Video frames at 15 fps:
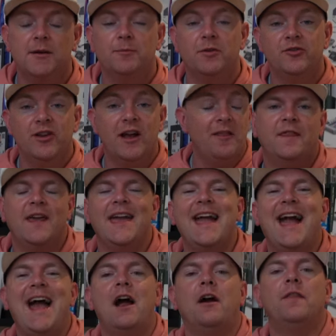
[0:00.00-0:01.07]
But yeah, they
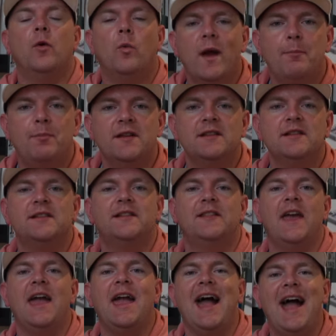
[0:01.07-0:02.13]
are the weapons.
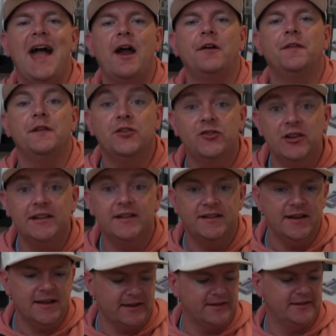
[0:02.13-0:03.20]
They are the cheat
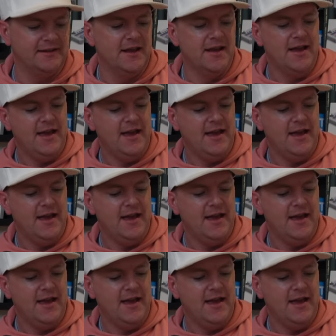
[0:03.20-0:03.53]
sticks.